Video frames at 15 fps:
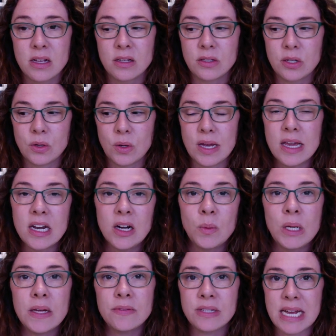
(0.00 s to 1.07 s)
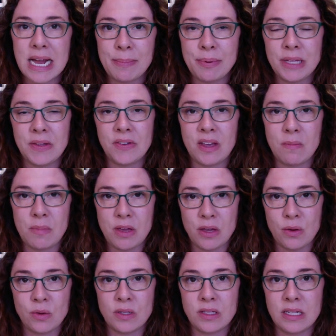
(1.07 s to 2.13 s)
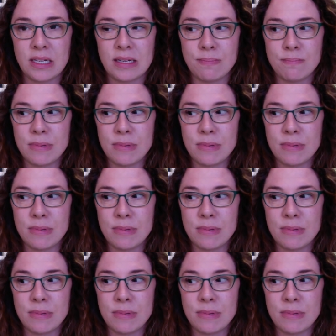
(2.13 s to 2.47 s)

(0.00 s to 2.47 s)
So interweaves, I believe, can be used to